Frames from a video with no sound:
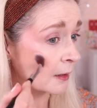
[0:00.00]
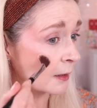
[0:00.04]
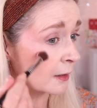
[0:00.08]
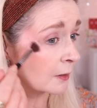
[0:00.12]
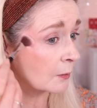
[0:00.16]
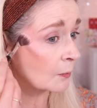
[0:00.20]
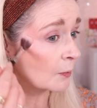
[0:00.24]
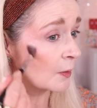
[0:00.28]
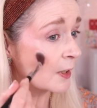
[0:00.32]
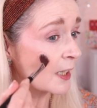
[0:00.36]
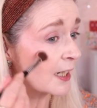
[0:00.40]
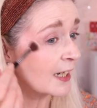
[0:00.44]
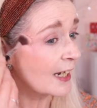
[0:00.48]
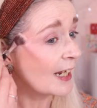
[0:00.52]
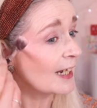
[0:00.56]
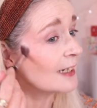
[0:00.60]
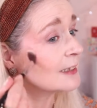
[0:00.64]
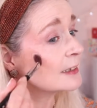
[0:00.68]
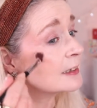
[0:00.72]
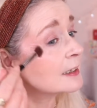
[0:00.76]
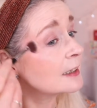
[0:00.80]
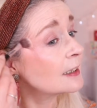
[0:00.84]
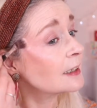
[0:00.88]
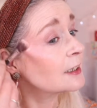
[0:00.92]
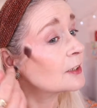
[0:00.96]
look
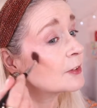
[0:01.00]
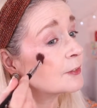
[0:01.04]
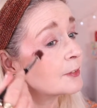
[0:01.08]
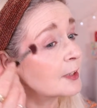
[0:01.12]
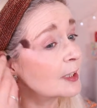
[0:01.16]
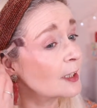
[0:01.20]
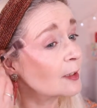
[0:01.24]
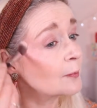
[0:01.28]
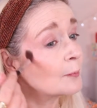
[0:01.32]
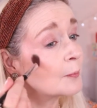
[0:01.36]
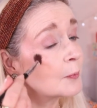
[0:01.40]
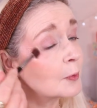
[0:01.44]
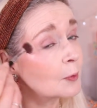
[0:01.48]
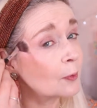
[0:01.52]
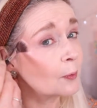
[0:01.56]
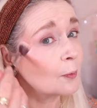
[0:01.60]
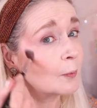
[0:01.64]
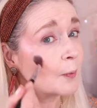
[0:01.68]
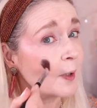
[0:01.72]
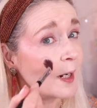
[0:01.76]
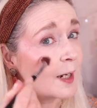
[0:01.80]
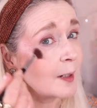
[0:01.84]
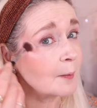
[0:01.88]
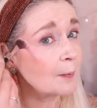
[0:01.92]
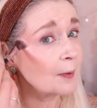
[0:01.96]
less glittery and more
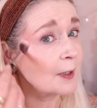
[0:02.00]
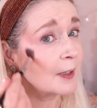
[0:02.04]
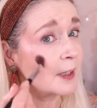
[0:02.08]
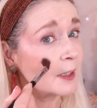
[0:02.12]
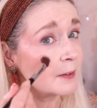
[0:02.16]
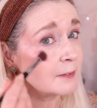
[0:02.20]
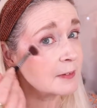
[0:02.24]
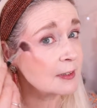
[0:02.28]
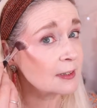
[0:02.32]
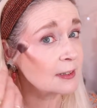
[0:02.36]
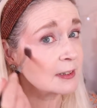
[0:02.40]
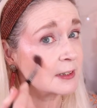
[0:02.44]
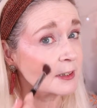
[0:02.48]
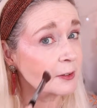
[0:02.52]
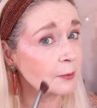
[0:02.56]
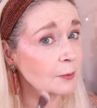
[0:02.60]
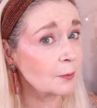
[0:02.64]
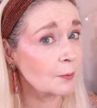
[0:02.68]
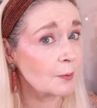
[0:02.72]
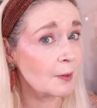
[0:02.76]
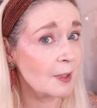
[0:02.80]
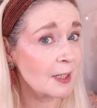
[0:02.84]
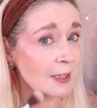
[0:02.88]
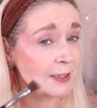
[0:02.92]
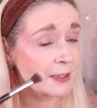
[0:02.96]
wet, but there is still
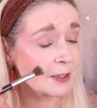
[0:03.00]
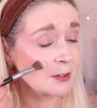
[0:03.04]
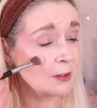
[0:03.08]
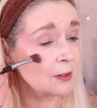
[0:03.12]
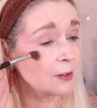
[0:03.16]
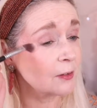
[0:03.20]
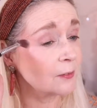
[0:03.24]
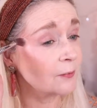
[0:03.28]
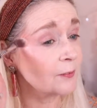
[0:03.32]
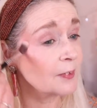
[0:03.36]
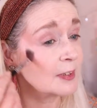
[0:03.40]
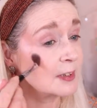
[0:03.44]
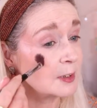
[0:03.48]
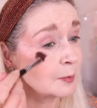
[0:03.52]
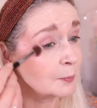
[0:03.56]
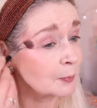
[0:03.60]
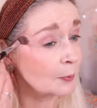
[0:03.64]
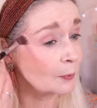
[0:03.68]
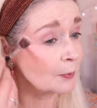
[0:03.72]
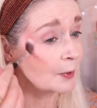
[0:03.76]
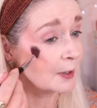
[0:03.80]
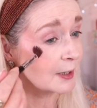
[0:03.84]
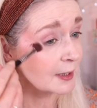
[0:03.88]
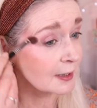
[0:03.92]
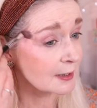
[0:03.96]
quite a lot of
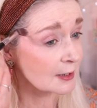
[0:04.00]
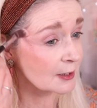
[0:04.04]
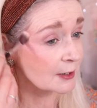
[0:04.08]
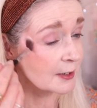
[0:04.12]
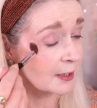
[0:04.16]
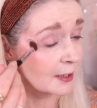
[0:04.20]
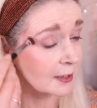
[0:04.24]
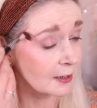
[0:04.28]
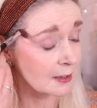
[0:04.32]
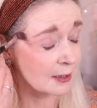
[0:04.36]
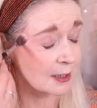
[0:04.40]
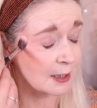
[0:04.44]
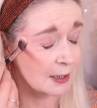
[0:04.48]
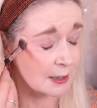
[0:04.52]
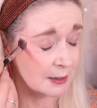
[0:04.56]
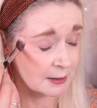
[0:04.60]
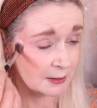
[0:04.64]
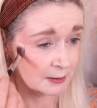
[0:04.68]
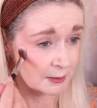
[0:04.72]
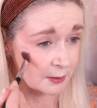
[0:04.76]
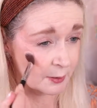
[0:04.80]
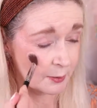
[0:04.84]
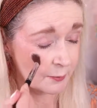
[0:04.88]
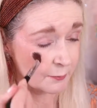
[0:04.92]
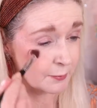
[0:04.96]
visible glitter in these.
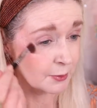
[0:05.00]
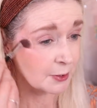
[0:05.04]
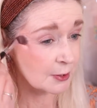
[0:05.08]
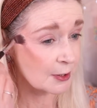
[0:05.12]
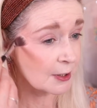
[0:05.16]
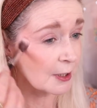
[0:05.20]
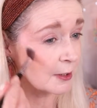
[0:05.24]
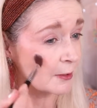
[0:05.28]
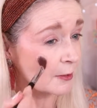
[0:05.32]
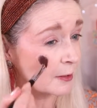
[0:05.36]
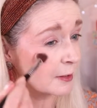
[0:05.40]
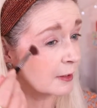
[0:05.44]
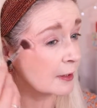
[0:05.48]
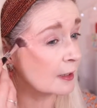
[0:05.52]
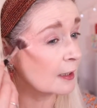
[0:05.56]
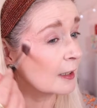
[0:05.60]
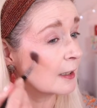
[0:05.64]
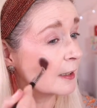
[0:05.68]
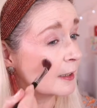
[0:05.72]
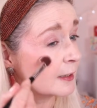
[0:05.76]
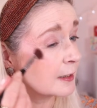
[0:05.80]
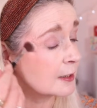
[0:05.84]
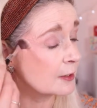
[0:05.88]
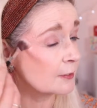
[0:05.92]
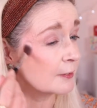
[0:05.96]
So if you don't like a
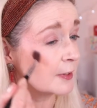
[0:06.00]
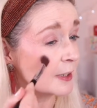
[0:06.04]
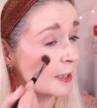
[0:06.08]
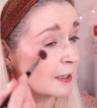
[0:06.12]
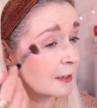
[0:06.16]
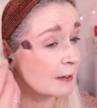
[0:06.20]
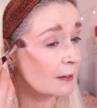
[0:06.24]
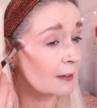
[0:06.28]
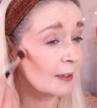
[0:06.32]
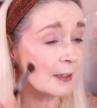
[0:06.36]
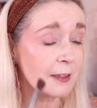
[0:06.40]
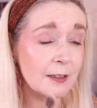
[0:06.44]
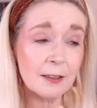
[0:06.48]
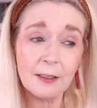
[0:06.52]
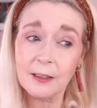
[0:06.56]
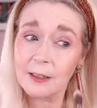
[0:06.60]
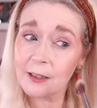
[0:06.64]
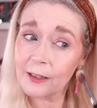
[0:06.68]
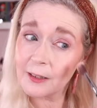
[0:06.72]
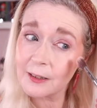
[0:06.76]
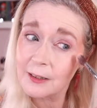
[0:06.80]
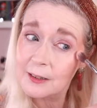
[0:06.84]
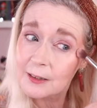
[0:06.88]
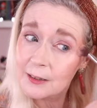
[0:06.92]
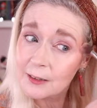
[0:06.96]
glittery
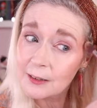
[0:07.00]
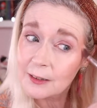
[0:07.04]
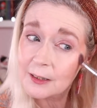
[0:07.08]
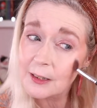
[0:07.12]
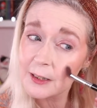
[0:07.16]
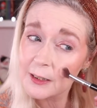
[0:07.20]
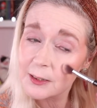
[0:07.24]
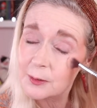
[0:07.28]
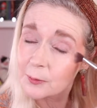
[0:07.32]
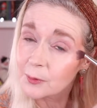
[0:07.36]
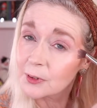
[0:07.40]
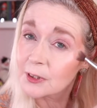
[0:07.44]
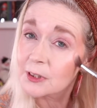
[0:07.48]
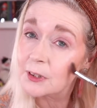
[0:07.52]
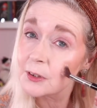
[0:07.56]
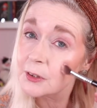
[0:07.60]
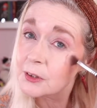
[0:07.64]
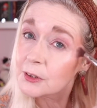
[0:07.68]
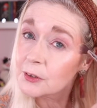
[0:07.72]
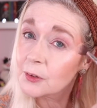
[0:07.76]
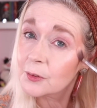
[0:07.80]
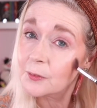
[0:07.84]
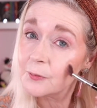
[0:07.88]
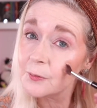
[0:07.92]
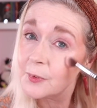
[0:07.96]
highlight, this one's
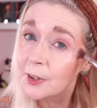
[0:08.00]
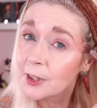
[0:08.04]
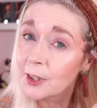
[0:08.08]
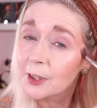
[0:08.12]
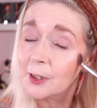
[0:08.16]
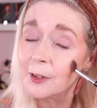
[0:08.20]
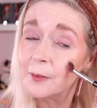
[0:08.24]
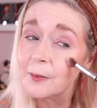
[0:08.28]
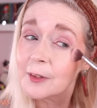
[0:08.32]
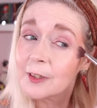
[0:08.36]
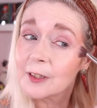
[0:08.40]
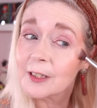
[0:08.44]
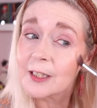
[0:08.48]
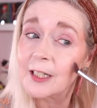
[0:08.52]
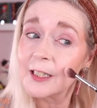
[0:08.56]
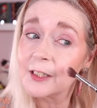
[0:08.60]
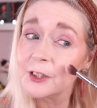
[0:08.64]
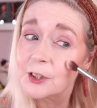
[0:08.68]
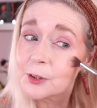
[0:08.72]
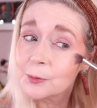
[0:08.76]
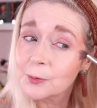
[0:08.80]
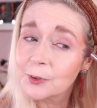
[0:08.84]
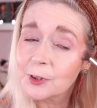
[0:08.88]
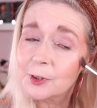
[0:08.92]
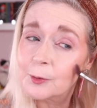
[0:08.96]
not for you, and I
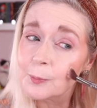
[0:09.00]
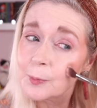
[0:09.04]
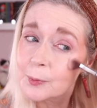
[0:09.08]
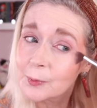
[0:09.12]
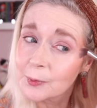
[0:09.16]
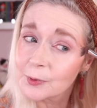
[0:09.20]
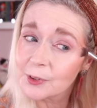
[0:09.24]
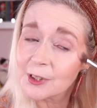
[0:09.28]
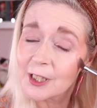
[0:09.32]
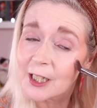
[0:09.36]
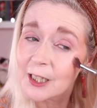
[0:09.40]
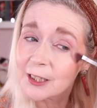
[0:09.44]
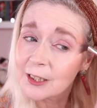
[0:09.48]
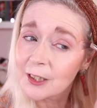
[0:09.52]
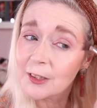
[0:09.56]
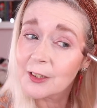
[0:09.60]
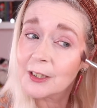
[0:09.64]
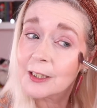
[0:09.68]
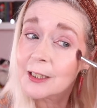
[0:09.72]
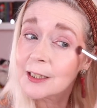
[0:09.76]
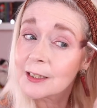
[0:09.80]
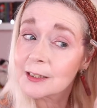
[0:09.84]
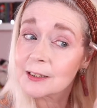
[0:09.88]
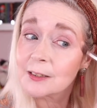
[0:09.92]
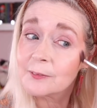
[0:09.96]
guess you wouldn't have bought it. I don't
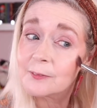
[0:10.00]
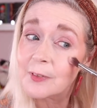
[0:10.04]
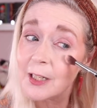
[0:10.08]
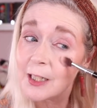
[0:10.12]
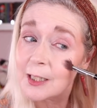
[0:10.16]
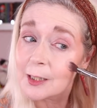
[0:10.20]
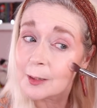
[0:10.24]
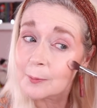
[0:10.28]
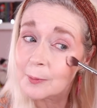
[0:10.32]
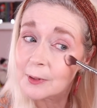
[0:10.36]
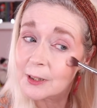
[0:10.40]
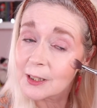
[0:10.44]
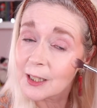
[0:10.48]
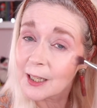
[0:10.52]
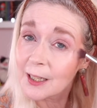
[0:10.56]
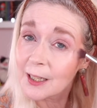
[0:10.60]
think it's available